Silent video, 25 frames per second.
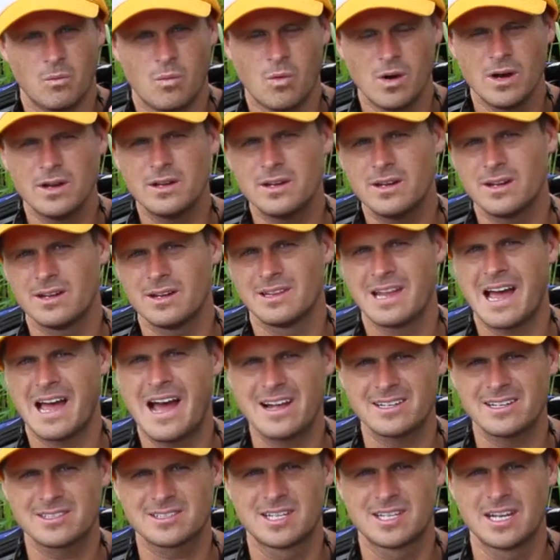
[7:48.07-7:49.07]
One
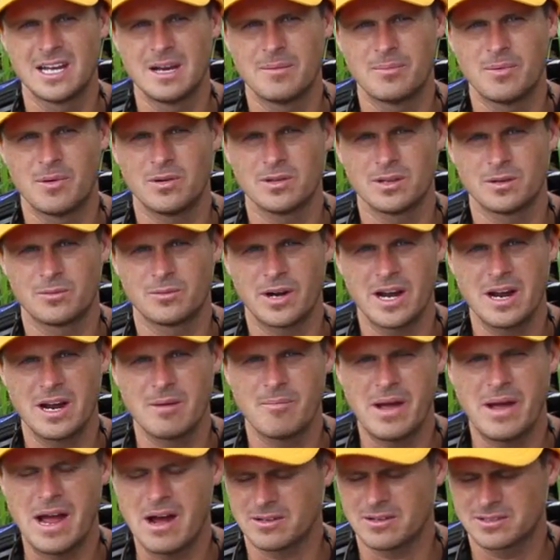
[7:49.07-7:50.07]
last tip on the
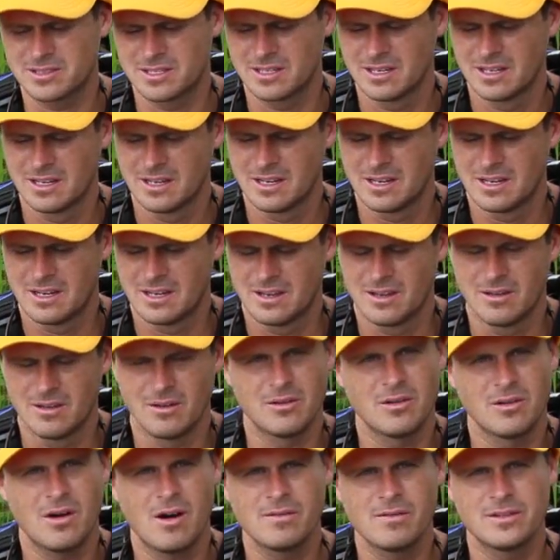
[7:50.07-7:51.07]
ram mounts
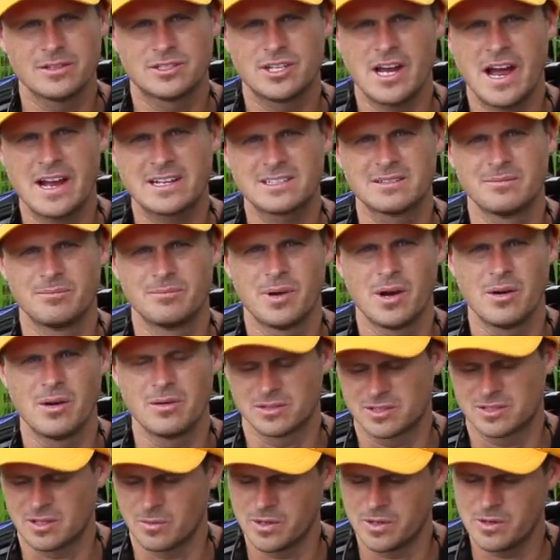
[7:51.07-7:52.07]
on all the Jackson
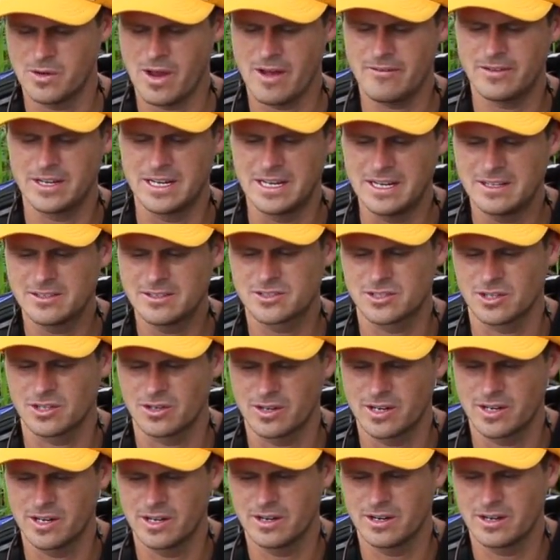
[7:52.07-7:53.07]
boats. So when you have an
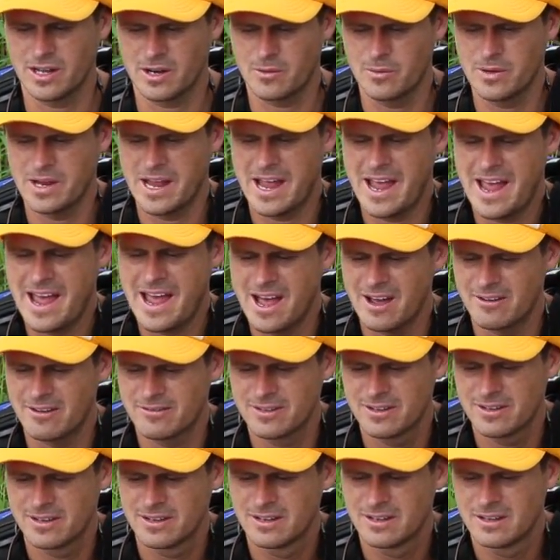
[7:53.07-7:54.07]
insert here like we
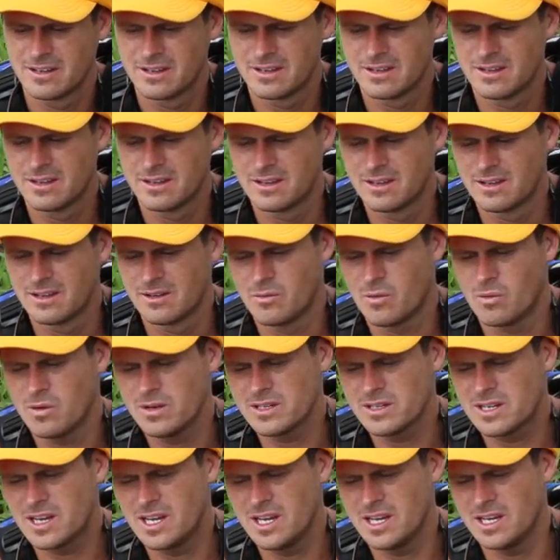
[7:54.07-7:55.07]
have,
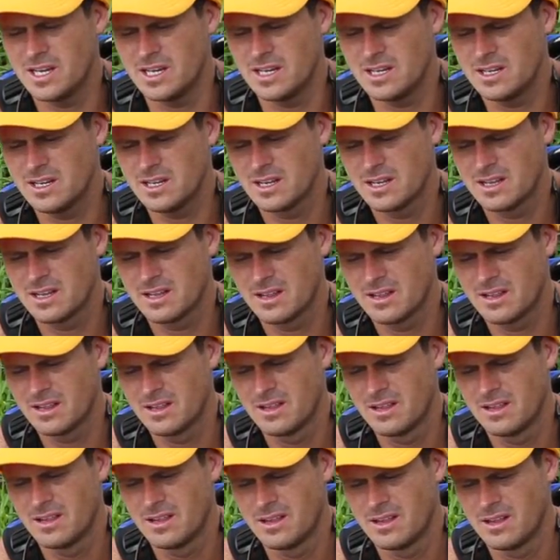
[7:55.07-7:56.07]
one key
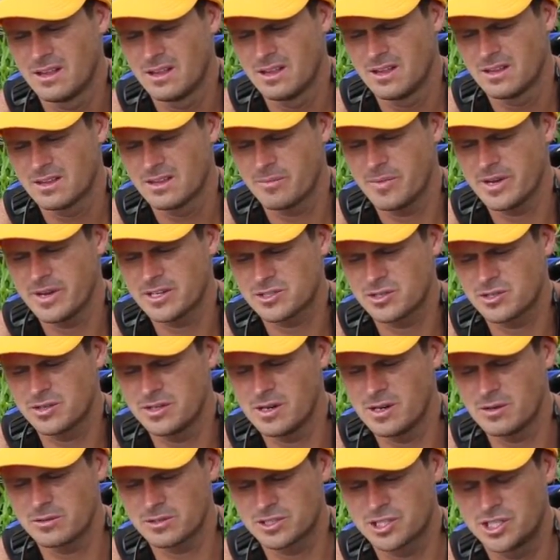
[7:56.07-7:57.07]
to make sure
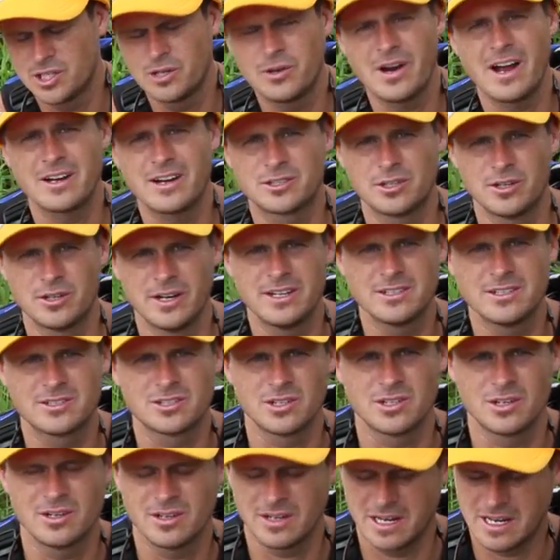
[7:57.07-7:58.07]
you don't shear out your
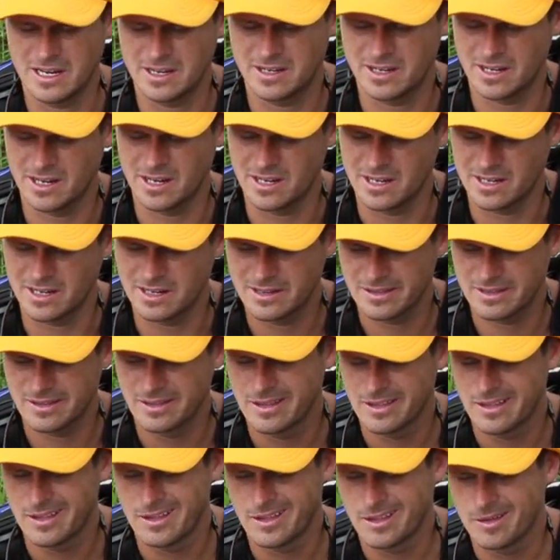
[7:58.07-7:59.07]
insert and uh,
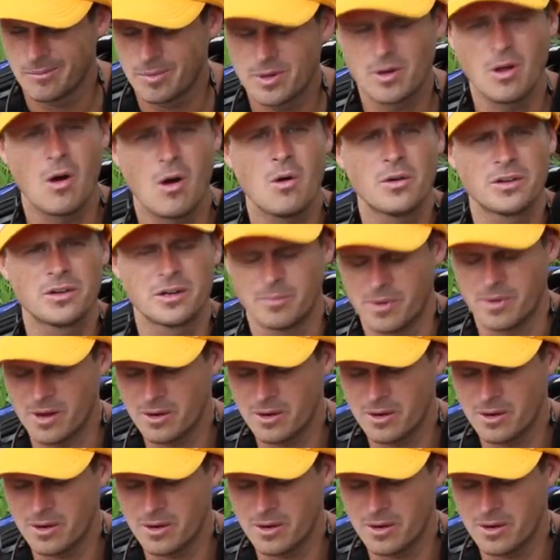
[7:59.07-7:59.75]
put a hole in your